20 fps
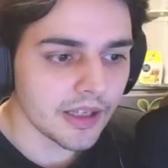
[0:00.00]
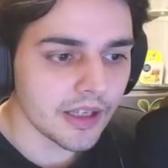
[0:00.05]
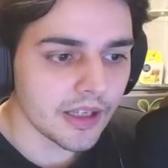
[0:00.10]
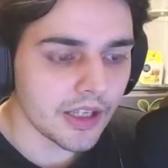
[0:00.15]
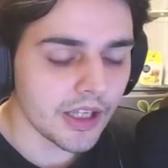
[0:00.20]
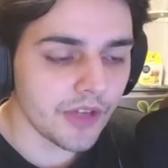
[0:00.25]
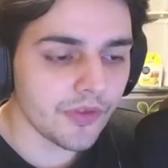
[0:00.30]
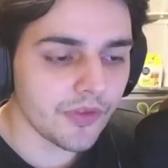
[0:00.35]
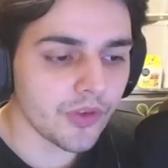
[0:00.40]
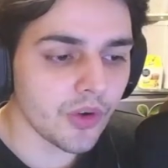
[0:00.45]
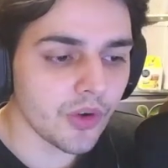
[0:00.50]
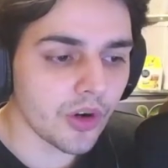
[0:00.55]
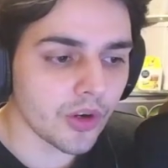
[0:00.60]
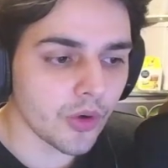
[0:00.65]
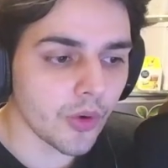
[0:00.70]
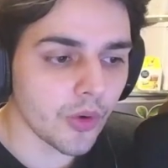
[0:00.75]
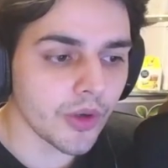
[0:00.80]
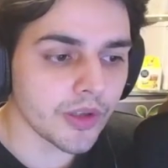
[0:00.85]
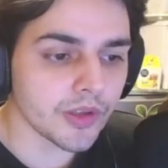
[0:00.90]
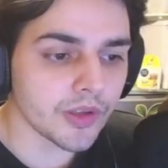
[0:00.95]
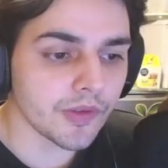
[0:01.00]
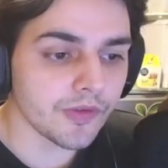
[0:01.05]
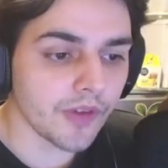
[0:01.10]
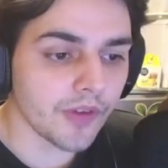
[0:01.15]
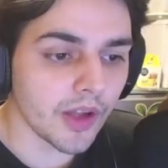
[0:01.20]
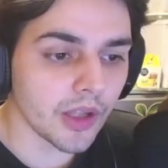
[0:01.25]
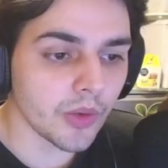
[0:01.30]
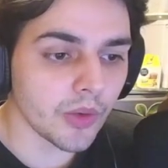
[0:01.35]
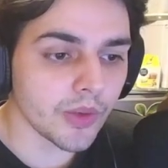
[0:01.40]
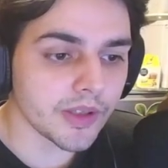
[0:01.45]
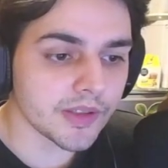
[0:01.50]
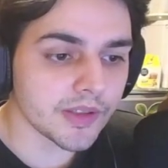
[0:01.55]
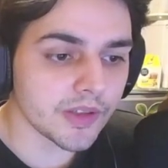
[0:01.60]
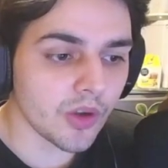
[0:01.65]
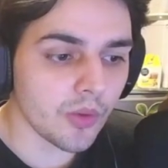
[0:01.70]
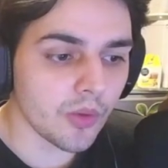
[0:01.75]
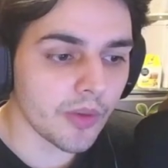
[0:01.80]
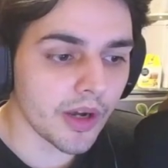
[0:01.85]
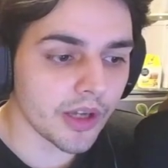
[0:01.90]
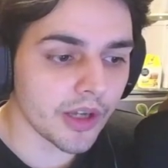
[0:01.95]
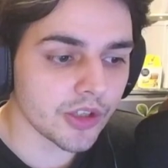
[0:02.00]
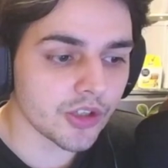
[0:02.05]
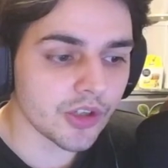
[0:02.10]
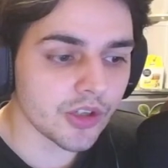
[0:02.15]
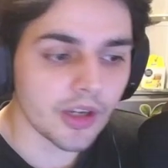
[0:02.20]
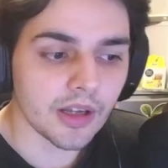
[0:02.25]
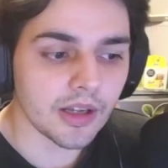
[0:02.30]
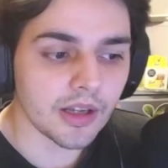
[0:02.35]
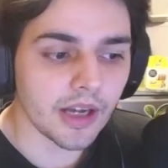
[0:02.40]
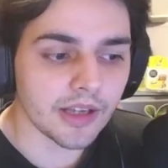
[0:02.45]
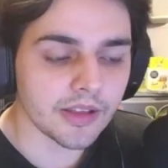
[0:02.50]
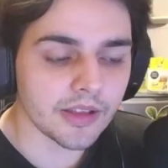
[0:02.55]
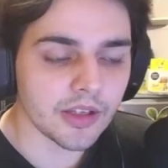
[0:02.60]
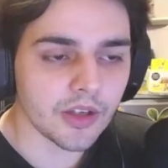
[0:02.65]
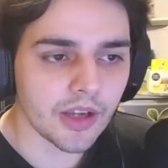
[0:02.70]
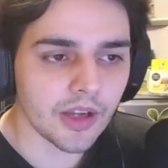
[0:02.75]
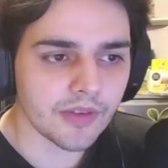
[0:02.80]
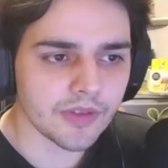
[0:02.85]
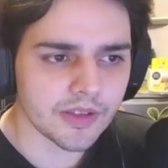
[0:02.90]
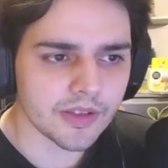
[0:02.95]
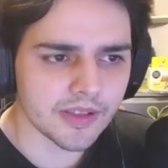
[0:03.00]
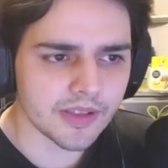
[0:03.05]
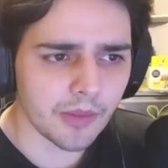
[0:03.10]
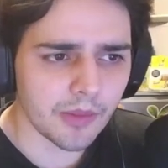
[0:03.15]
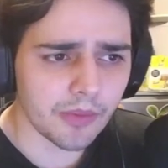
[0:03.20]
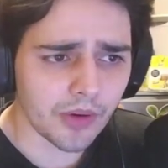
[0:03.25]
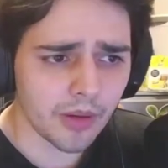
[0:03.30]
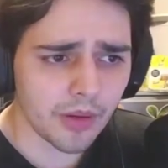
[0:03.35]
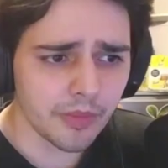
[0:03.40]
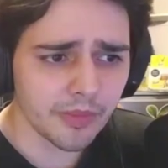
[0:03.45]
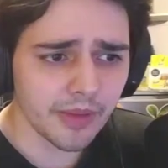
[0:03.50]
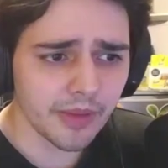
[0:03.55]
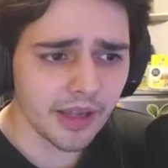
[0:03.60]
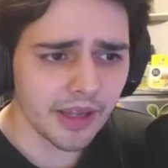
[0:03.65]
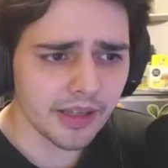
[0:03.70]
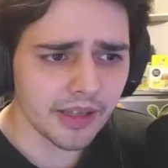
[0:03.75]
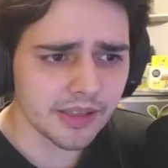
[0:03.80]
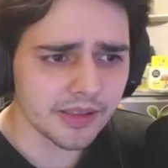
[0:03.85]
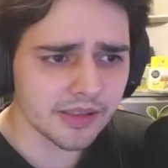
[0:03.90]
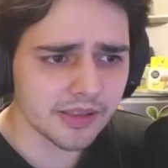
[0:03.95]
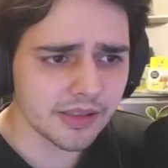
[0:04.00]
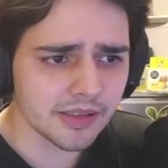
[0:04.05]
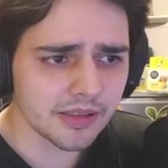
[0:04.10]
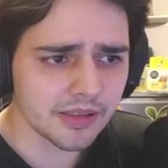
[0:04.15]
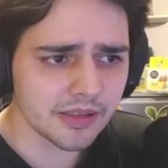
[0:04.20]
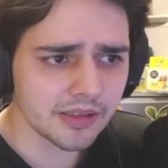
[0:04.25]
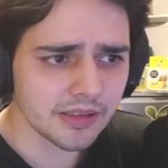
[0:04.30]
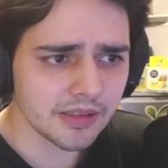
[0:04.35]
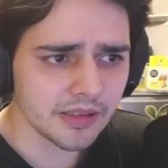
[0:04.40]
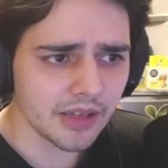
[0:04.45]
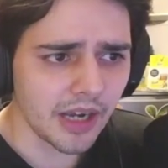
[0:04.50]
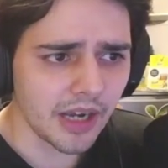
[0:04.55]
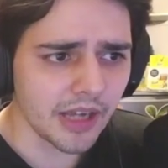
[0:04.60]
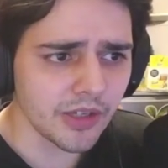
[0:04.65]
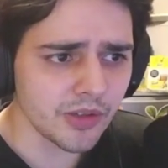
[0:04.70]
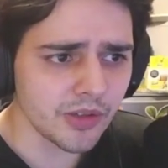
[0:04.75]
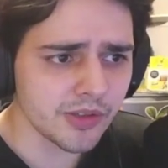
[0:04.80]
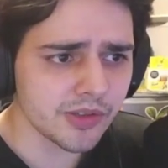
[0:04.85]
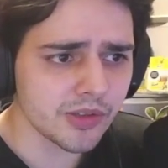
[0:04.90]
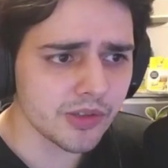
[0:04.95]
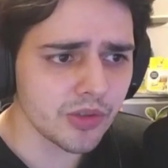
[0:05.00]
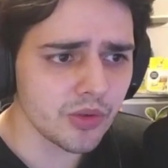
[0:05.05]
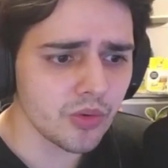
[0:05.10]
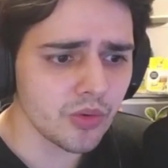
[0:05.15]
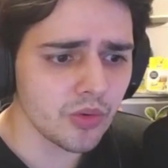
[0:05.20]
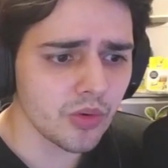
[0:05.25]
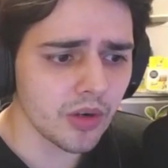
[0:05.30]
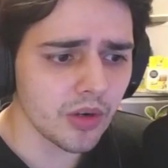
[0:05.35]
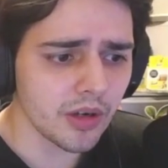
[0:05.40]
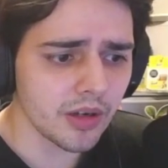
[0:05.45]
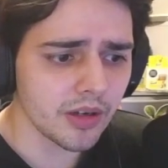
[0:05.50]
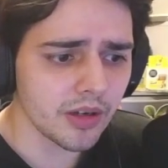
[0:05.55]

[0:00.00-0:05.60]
if you are going to follow it so much, I think you have the same problem as I used to